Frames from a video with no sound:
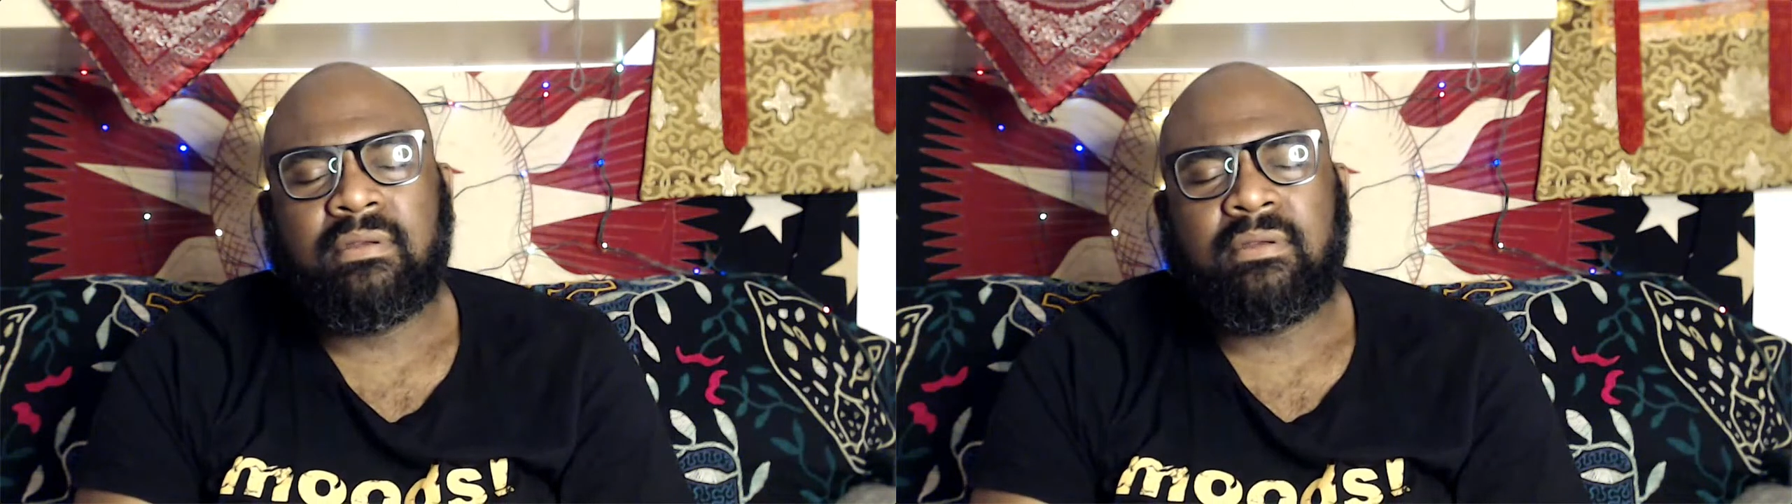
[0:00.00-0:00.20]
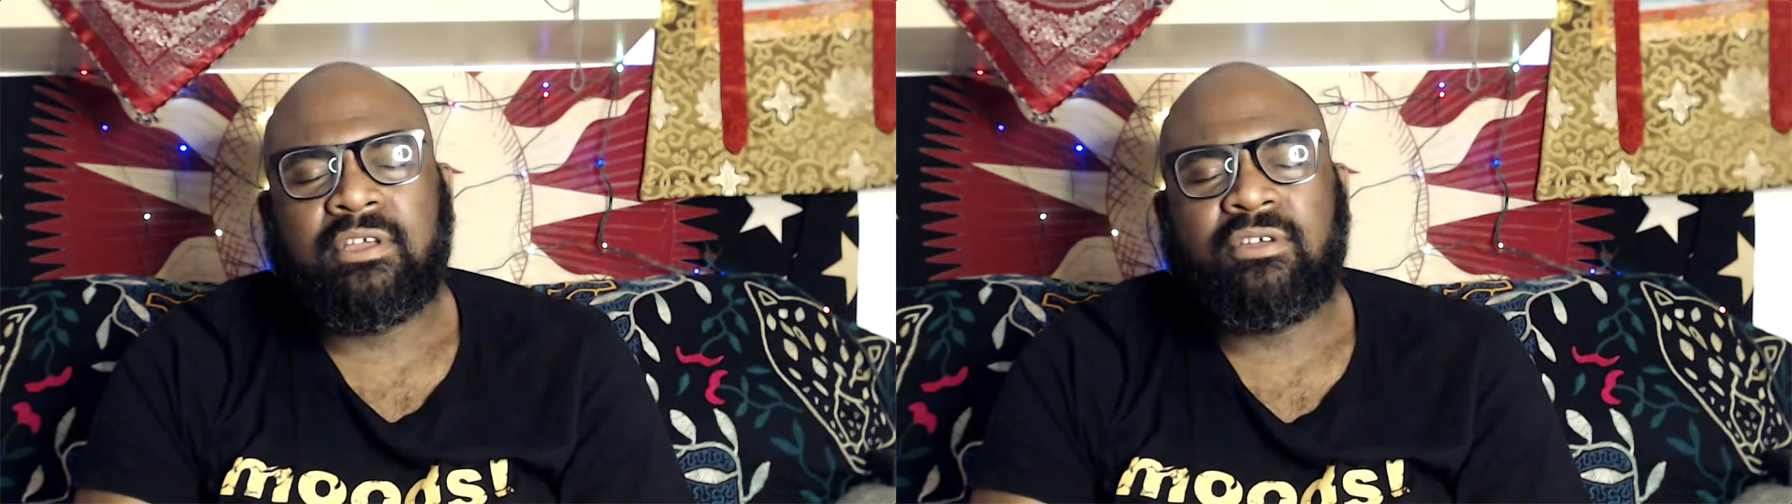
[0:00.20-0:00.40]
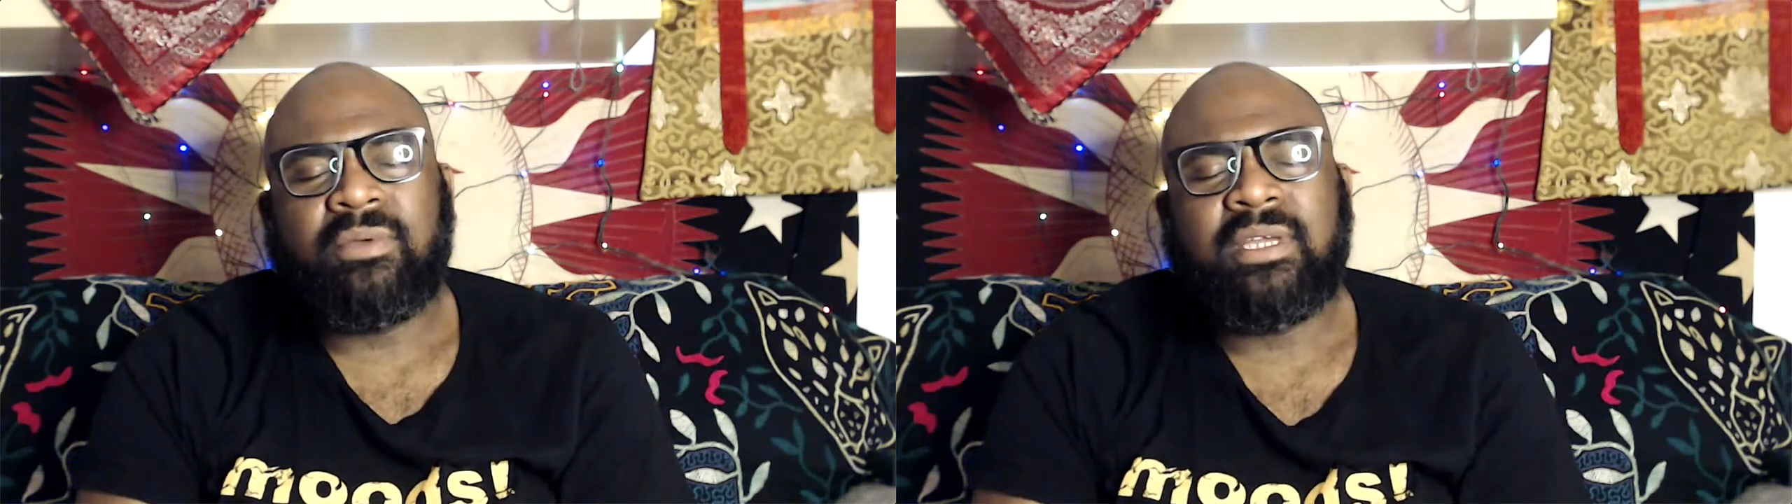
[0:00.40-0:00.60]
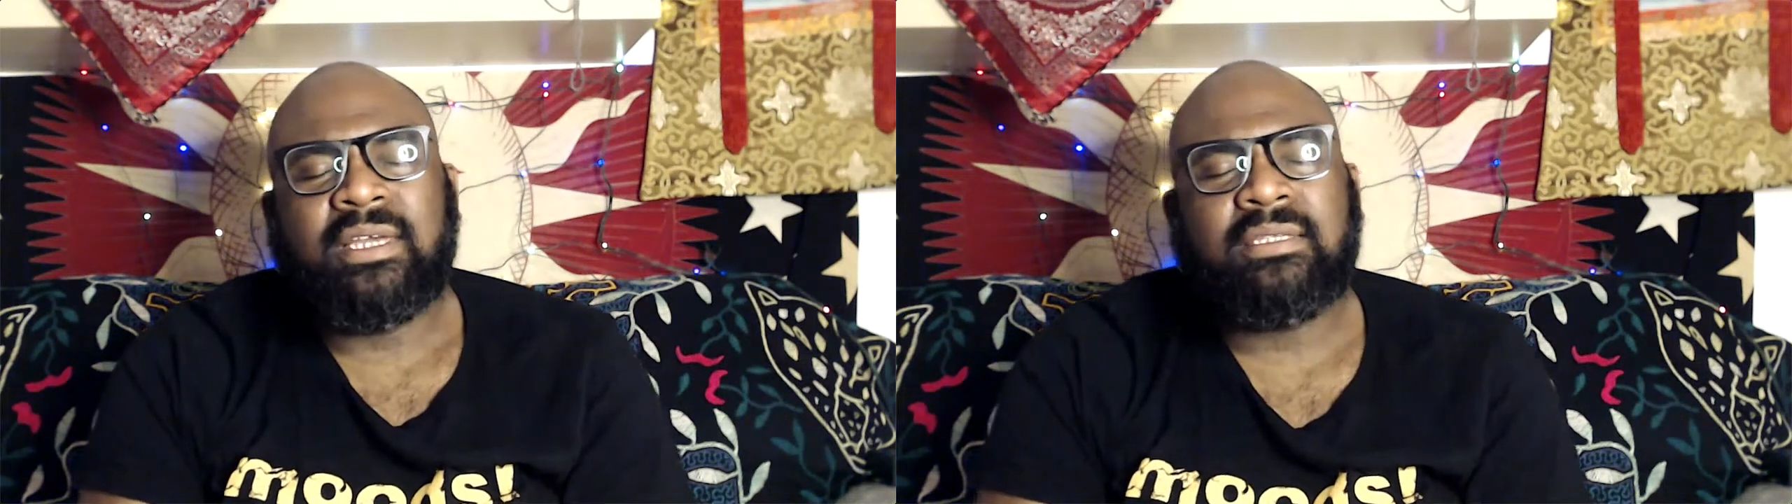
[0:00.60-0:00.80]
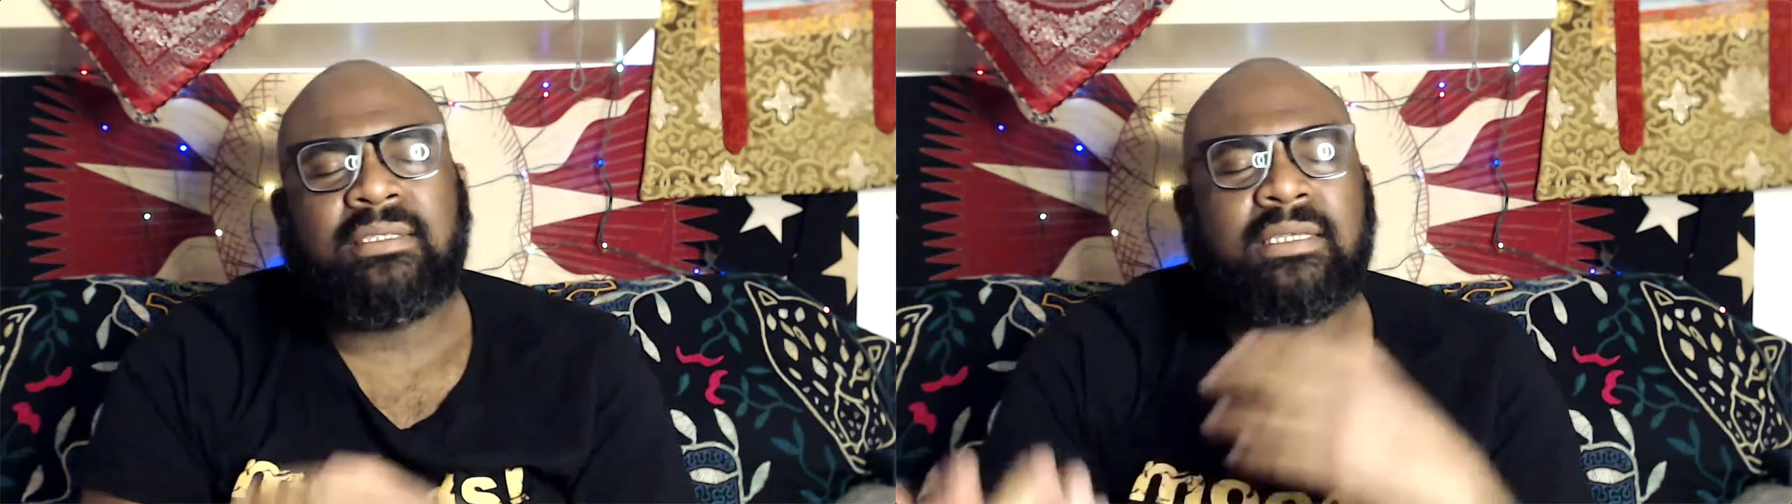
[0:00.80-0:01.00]
Can you
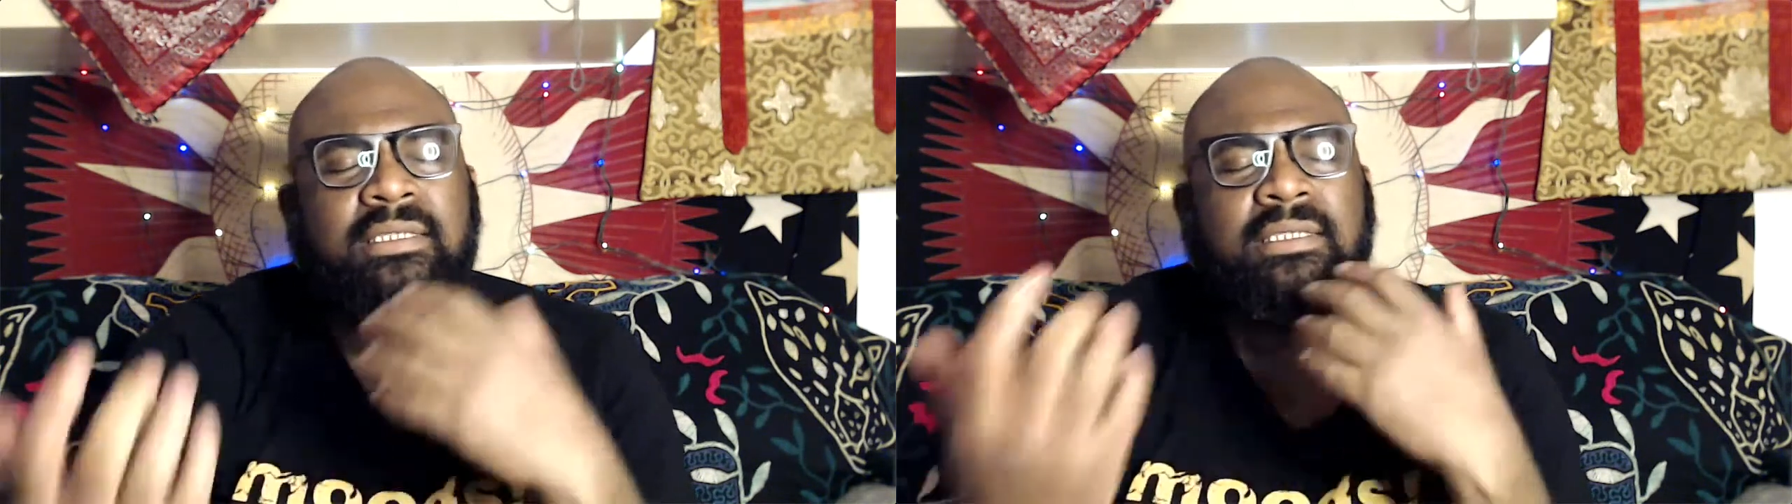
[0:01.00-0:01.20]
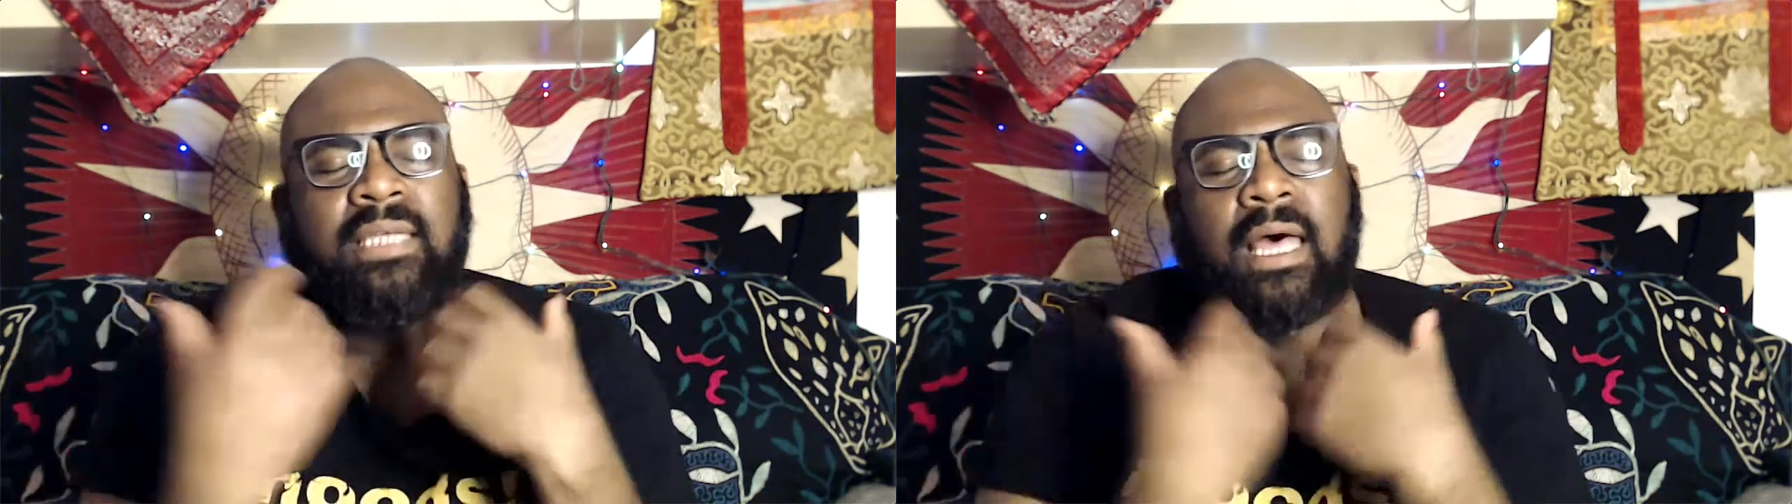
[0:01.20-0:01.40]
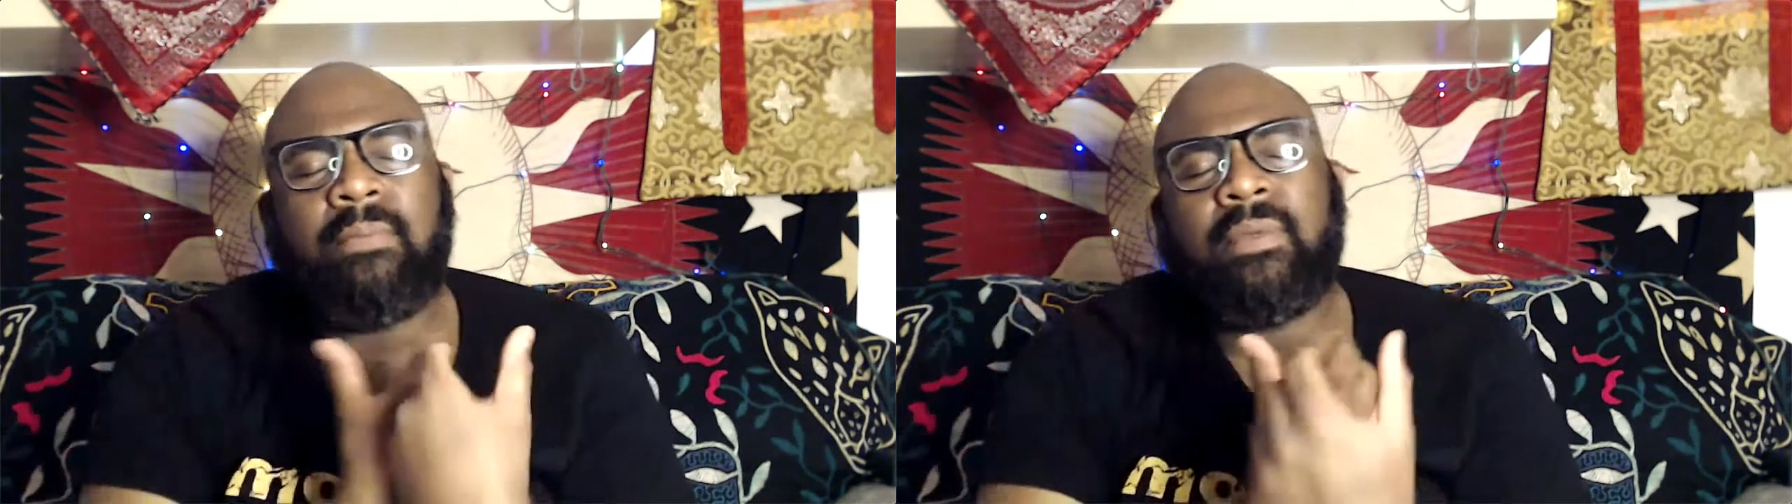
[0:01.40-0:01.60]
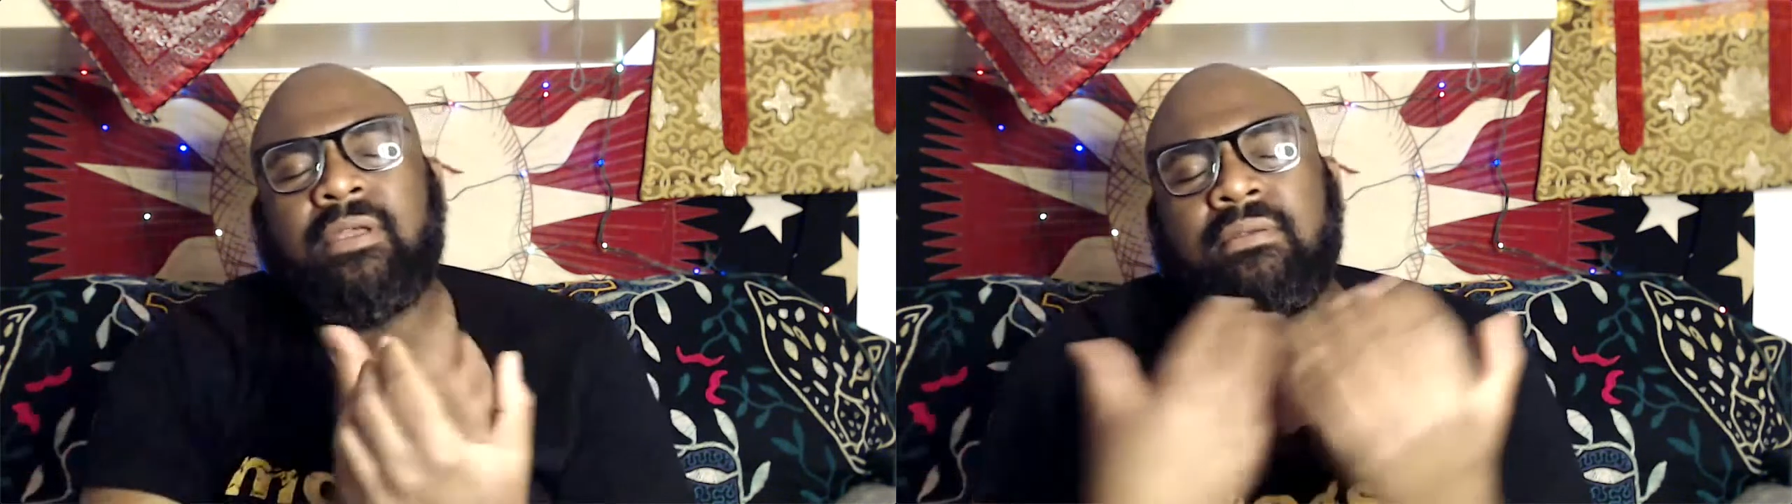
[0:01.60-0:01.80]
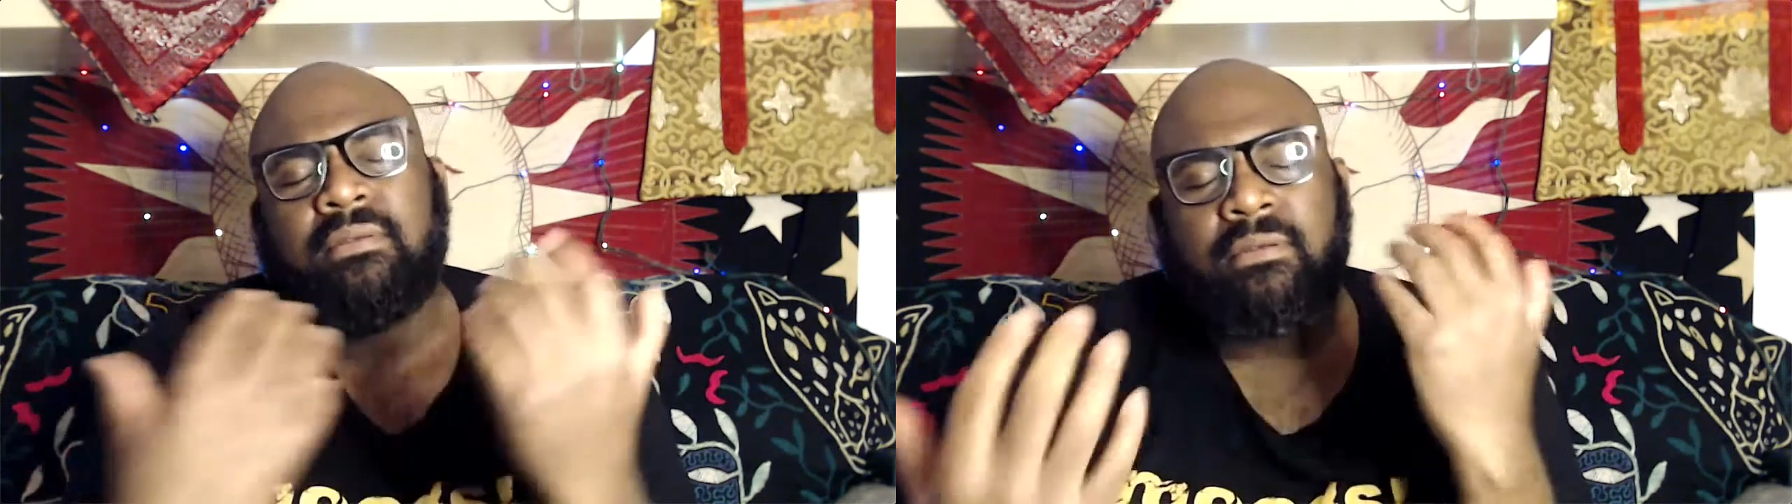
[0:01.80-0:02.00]
begin to
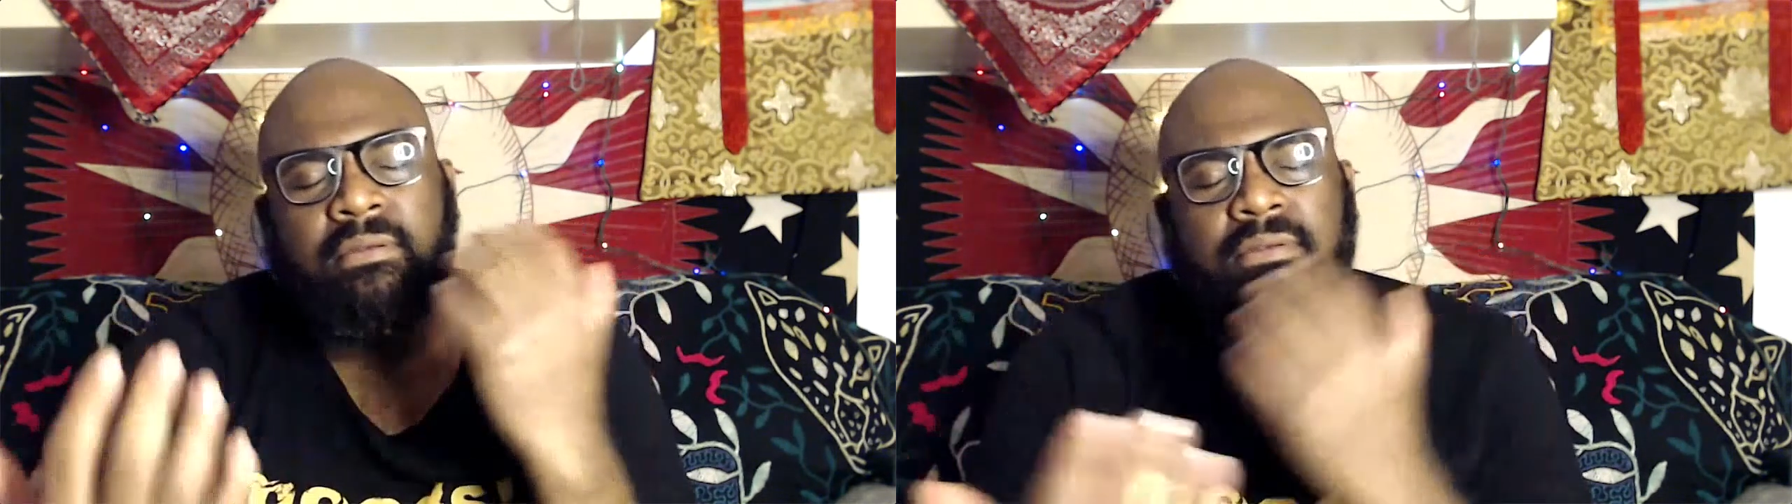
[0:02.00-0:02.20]
summon